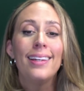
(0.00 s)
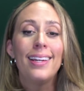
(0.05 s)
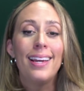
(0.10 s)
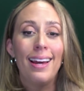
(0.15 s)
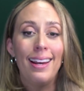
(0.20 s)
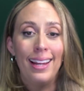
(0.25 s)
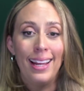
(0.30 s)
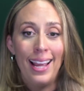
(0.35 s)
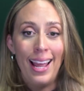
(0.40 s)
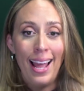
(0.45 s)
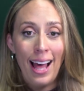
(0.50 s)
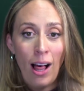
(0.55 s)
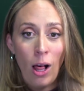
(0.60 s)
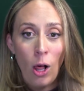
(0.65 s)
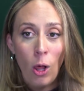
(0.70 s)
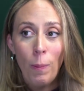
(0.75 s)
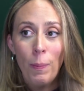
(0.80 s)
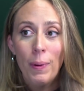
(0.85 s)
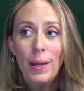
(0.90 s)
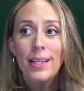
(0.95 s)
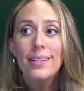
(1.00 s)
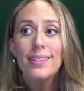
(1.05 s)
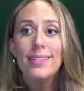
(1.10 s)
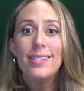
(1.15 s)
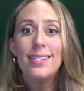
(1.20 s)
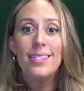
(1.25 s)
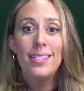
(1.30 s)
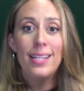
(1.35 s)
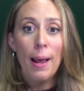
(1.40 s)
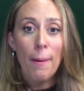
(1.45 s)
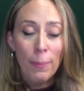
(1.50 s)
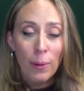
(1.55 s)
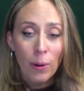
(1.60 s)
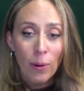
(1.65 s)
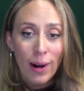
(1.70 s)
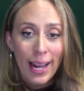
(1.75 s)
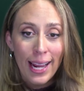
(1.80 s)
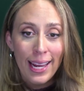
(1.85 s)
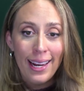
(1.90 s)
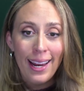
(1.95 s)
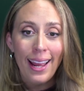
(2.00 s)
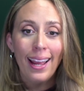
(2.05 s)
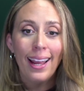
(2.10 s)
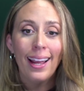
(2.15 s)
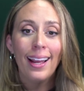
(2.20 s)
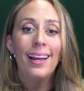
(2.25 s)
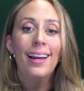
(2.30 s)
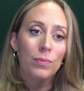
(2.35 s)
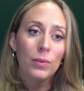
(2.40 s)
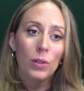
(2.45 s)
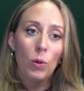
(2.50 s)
getting help, separating,